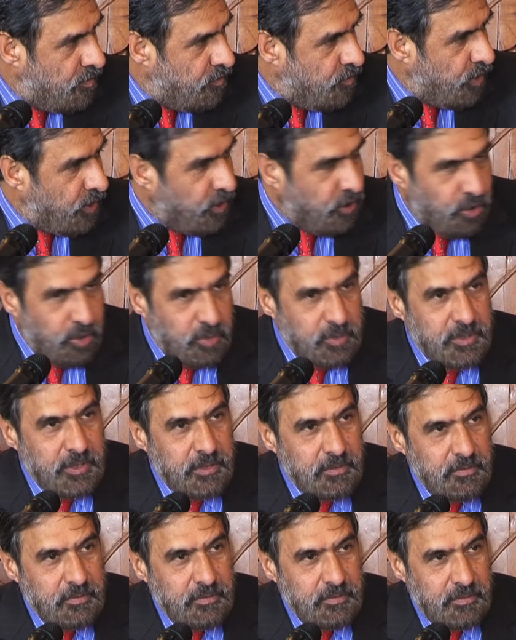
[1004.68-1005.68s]
for growth,
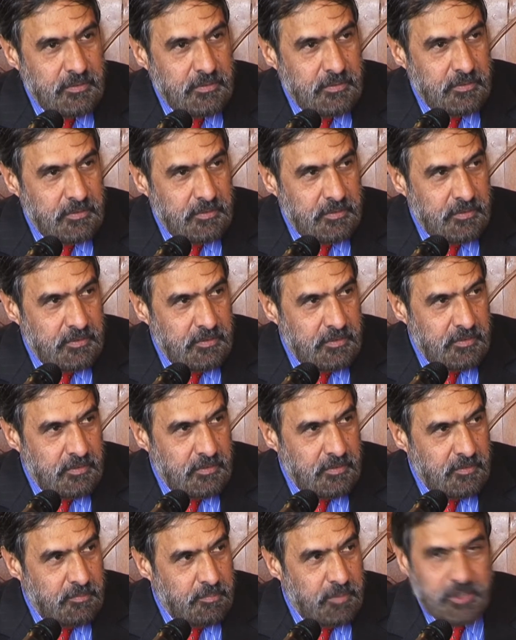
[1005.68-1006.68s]

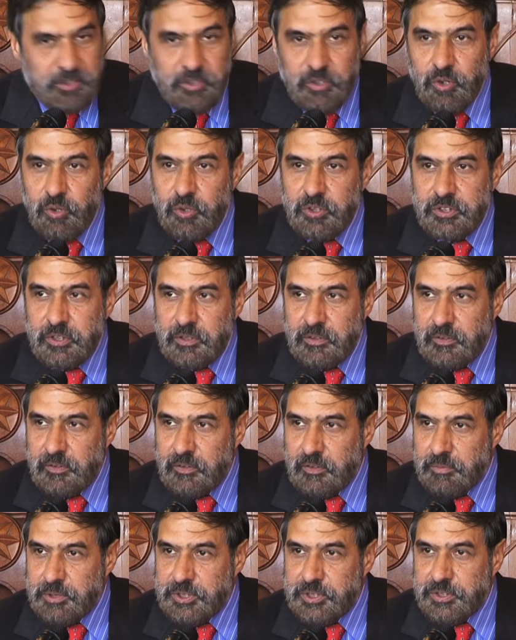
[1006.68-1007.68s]
but growth
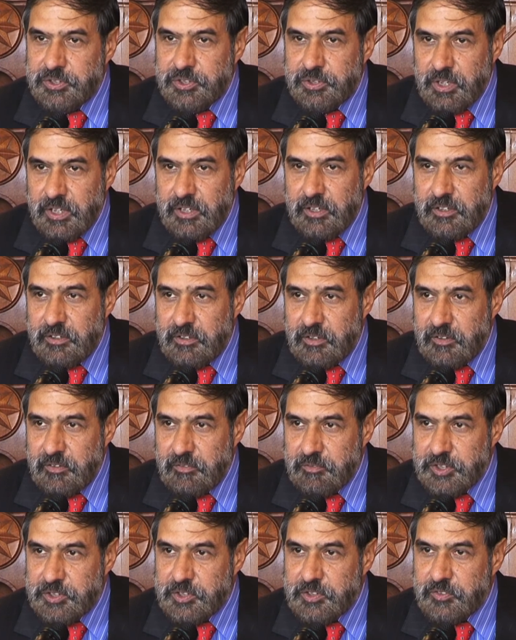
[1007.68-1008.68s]
which is shared,
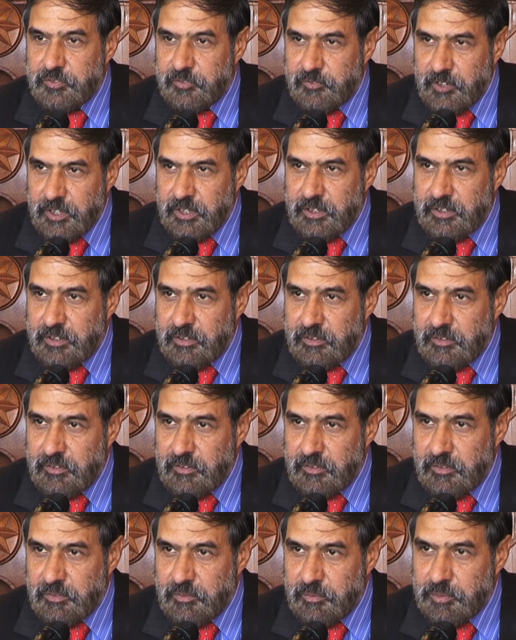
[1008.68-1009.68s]
which is fair,
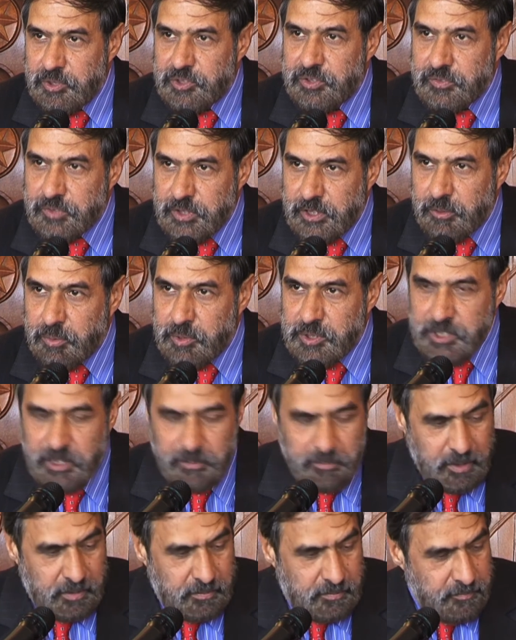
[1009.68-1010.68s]
which is
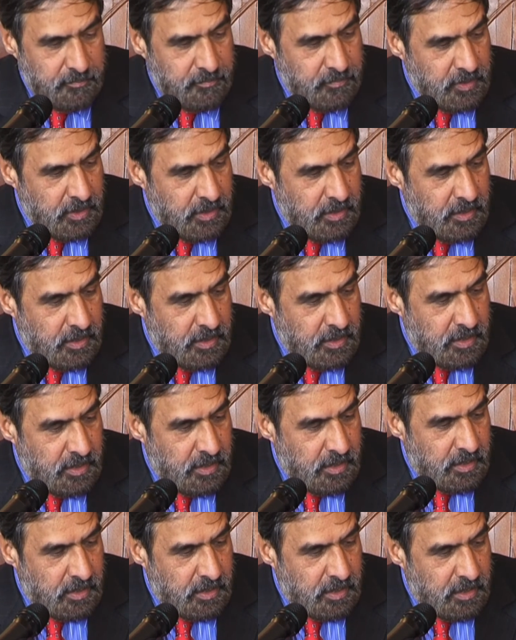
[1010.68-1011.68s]
equitable,
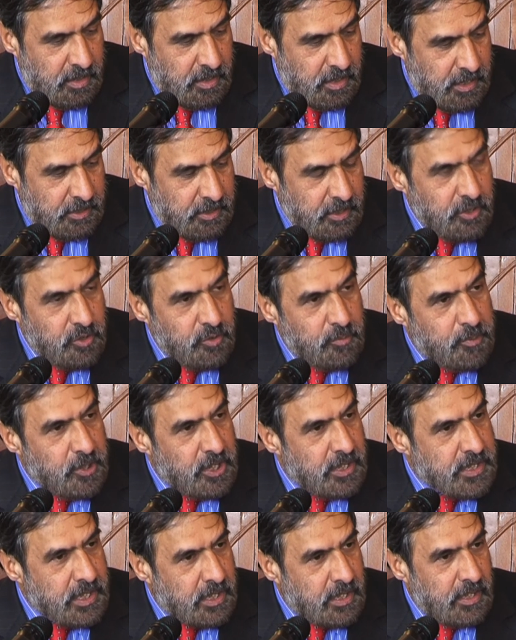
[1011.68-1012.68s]
and a new
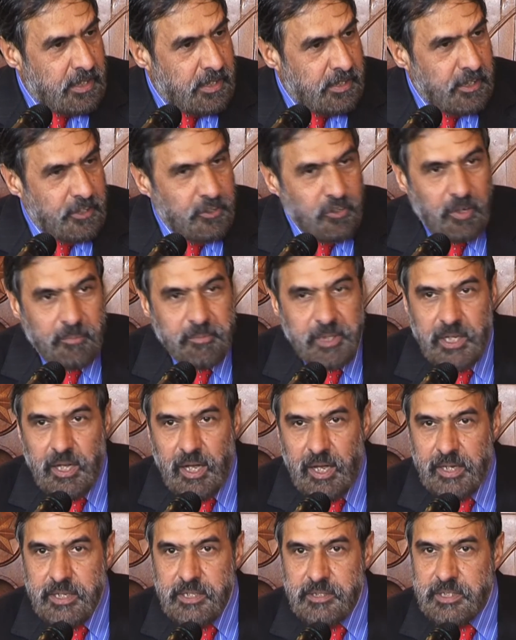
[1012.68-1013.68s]
political and economic
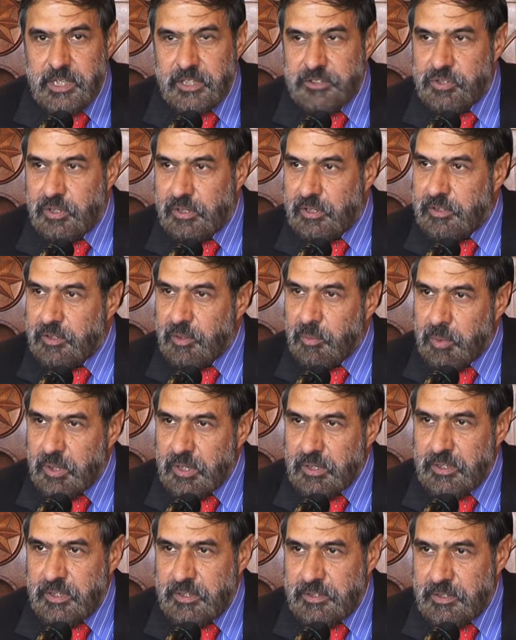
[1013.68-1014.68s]
architecture in the
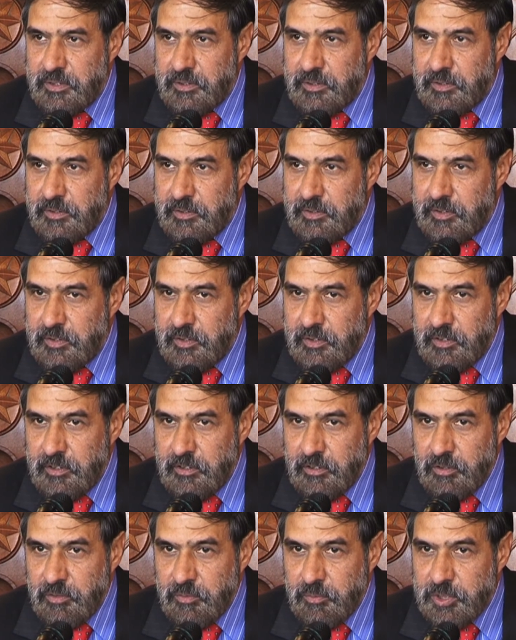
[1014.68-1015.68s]
world
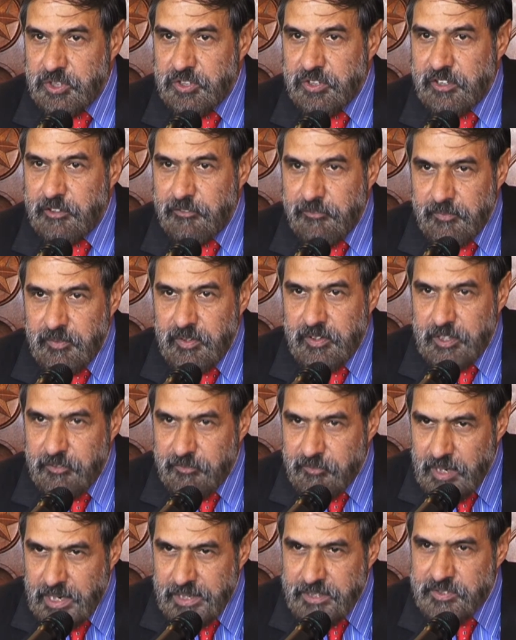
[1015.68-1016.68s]
which
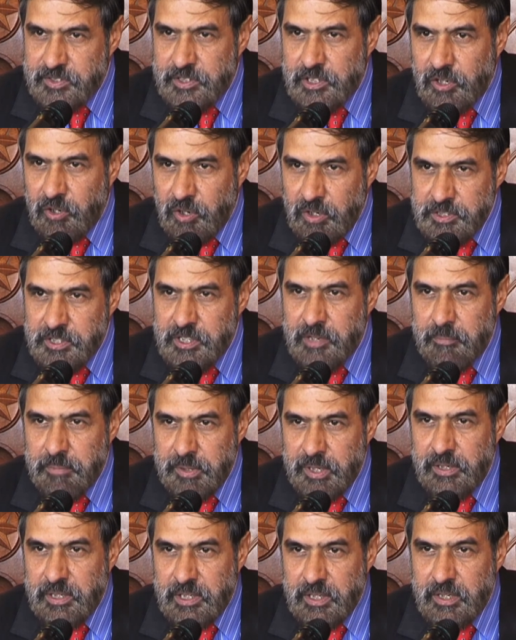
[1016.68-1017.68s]
reflects the
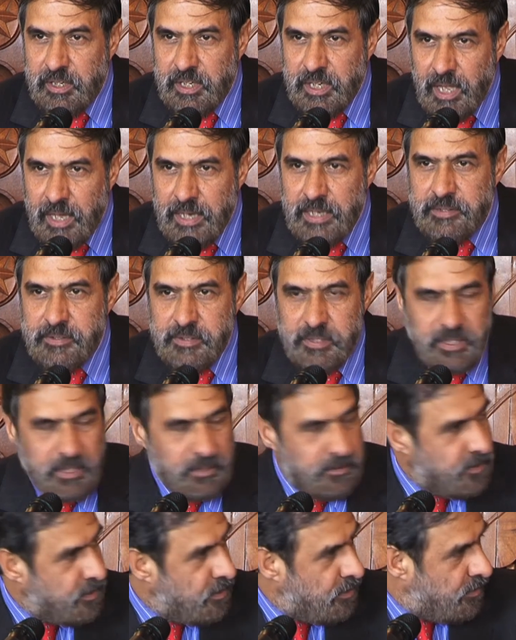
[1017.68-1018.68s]
contemporary
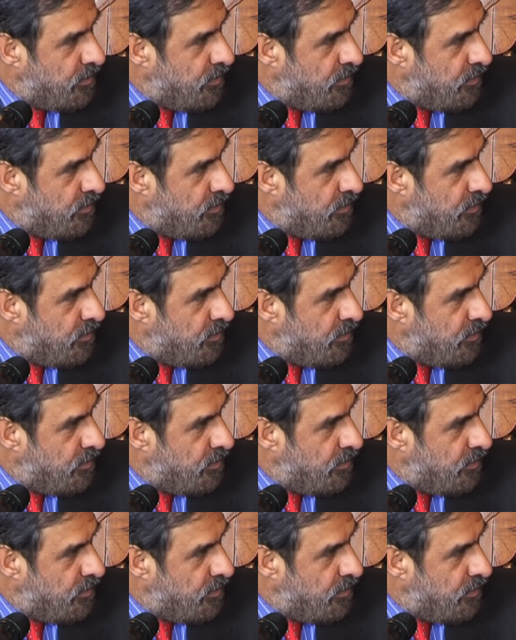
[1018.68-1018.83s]
realities.